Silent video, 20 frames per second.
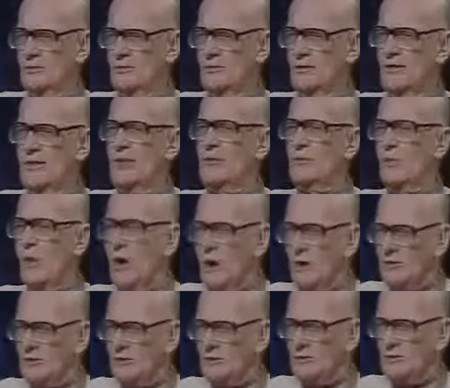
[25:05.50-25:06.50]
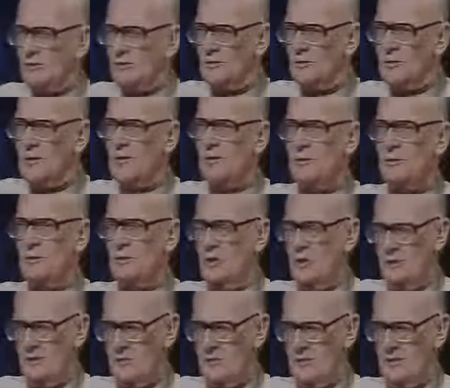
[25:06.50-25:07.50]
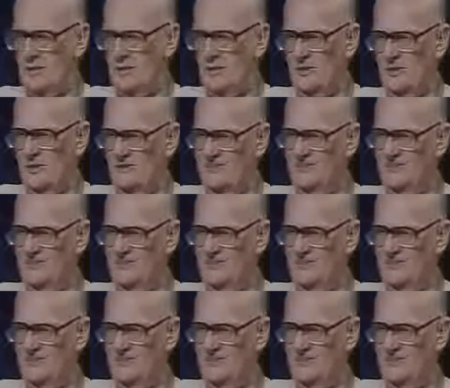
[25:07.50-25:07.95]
then what? Where do we go from here?